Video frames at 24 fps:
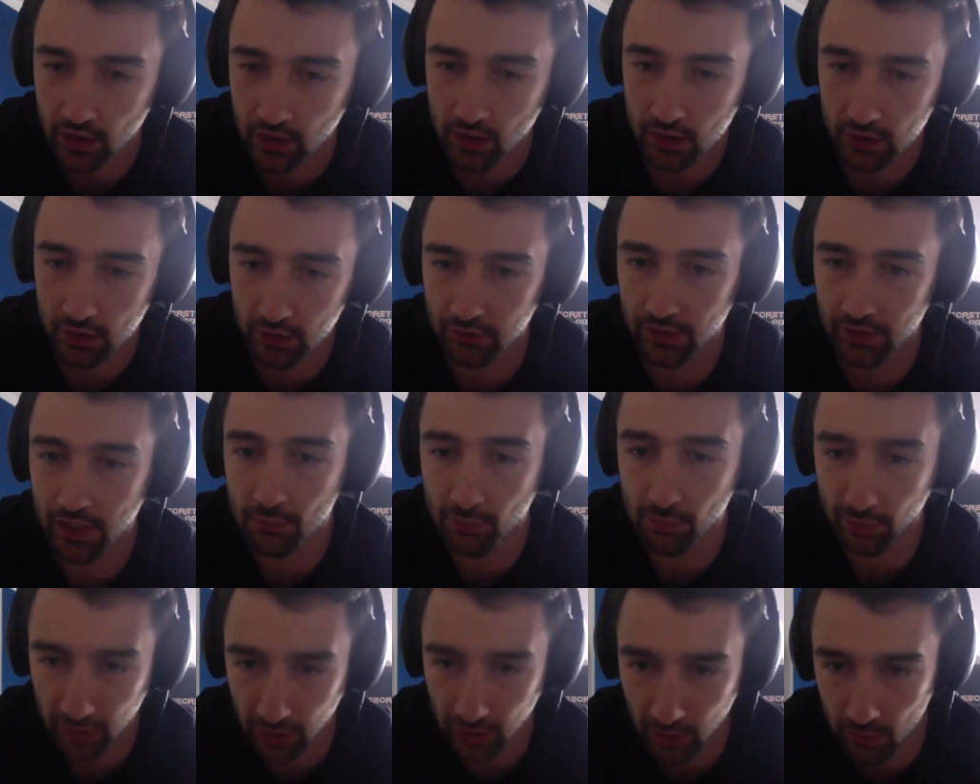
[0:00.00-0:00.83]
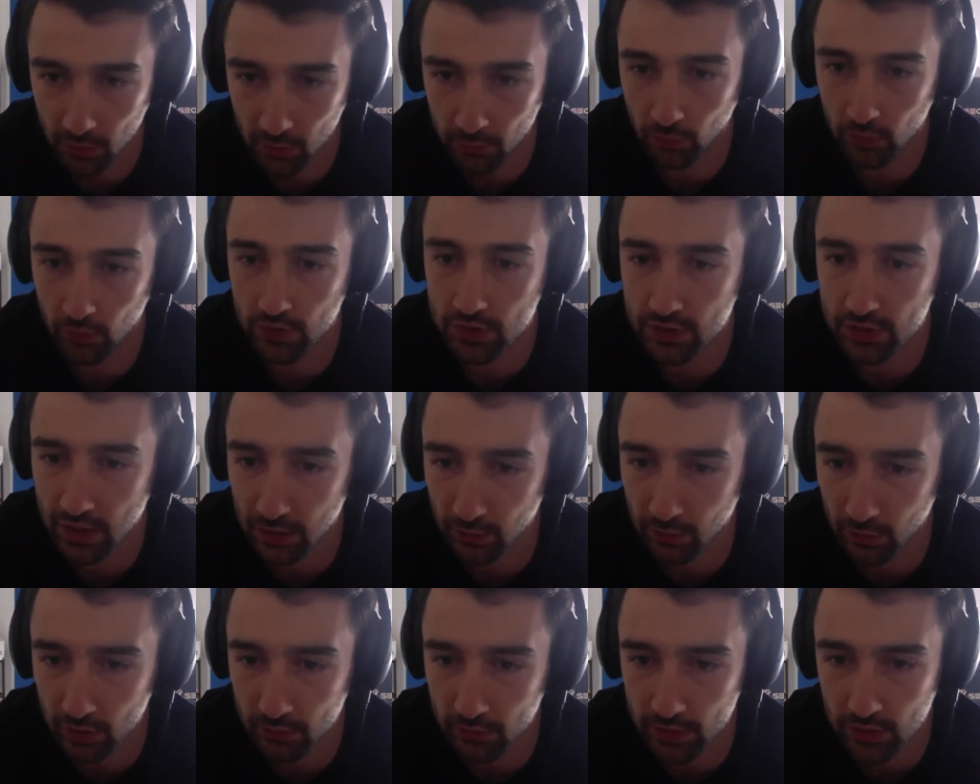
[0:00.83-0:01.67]
They're bringing up the points they
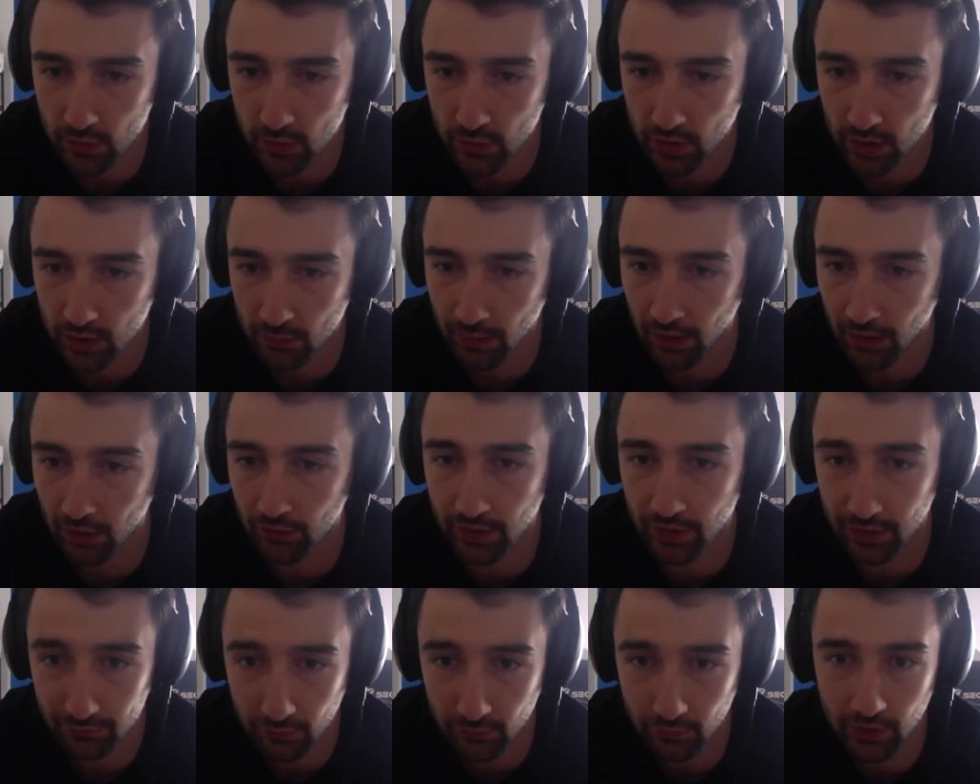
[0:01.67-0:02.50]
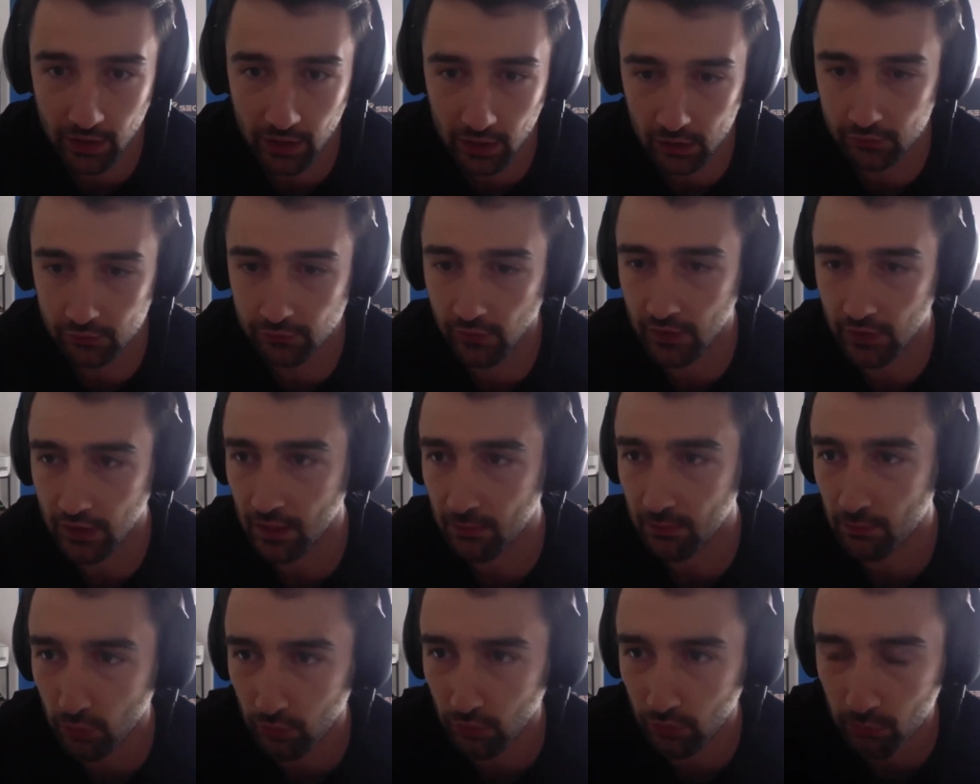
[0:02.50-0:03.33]
want to be talking about. Therefore, they're going to find that
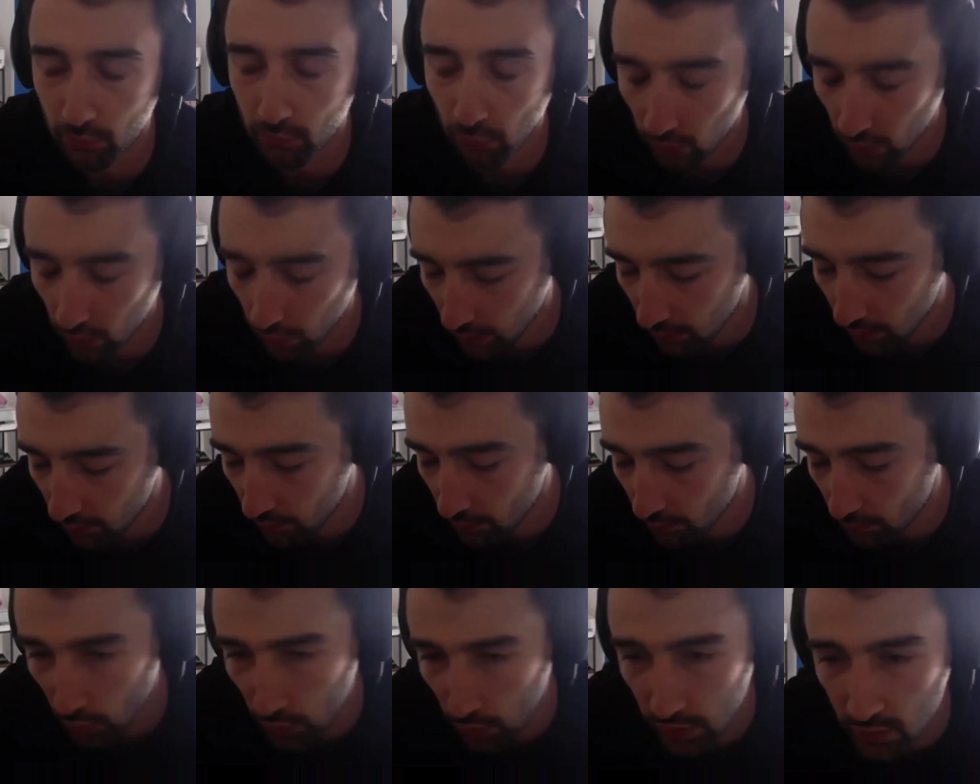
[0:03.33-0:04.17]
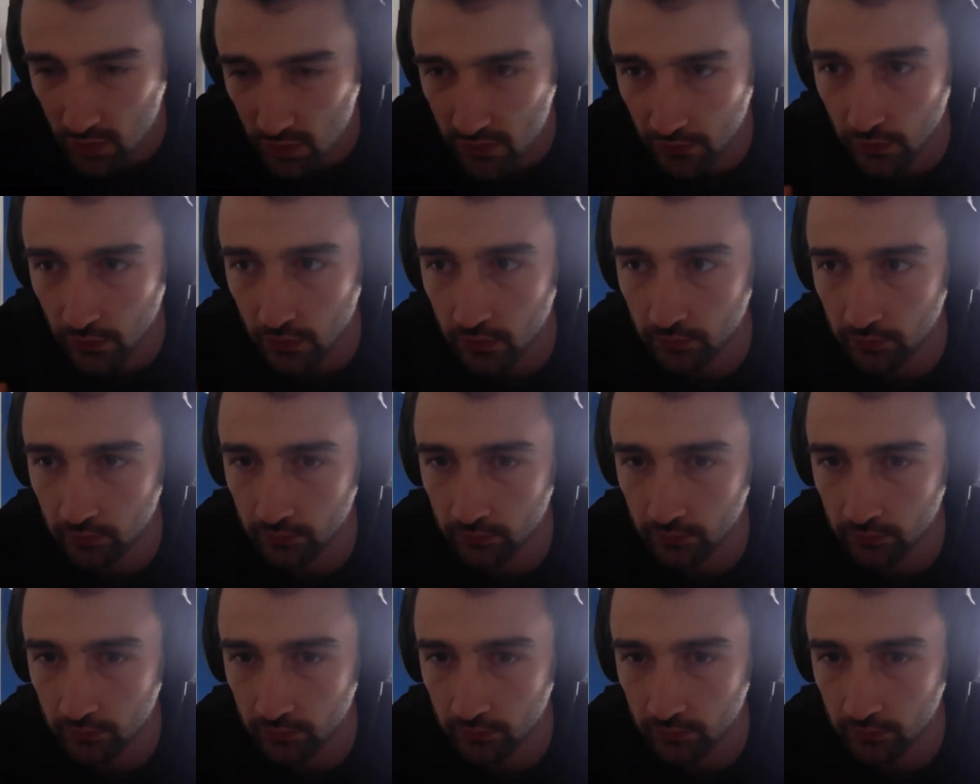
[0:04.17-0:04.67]
more useful.